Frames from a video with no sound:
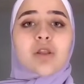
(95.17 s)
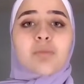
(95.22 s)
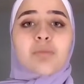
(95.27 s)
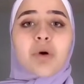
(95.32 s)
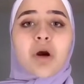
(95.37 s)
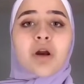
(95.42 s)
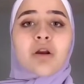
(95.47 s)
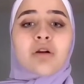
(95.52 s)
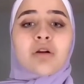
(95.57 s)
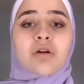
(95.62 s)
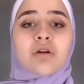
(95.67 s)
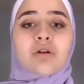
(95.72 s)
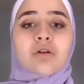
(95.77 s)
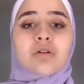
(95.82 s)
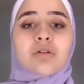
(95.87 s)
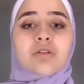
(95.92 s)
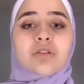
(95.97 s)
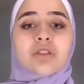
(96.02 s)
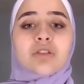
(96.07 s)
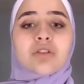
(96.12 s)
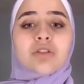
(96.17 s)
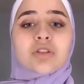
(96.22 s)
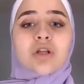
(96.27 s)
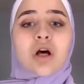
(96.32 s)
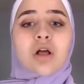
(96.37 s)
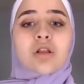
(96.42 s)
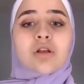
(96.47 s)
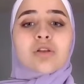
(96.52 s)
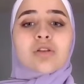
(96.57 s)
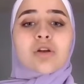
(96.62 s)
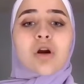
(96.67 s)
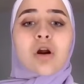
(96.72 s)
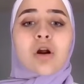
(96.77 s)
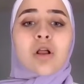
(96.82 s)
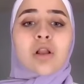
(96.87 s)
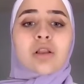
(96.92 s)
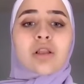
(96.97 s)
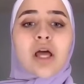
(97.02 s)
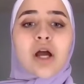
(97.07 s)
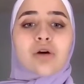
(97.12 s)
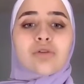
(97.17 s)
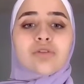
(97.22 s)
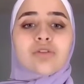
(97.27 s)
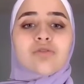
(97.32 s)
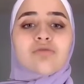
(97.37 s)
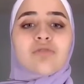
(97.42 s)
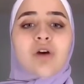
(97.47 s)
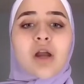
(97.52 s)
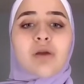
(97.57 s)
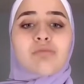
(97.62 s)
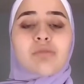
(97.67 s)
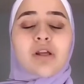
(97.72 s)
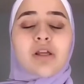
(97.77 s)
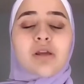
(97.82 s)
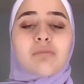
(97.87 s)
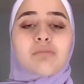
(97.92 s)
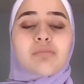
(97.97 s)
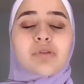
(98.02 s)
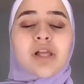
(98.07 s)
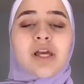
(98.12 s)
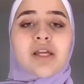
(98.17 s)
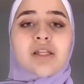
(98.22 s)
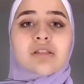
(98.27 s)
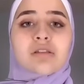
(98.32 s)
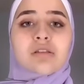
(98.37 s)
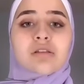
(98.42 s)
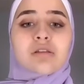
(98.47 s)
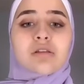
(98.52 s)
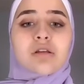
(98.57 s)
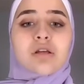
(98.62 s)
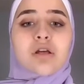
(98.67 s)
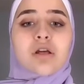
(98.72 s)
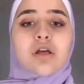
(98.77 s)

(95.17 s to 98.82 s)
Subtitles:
the particles in solids are allowed to vibrate in place.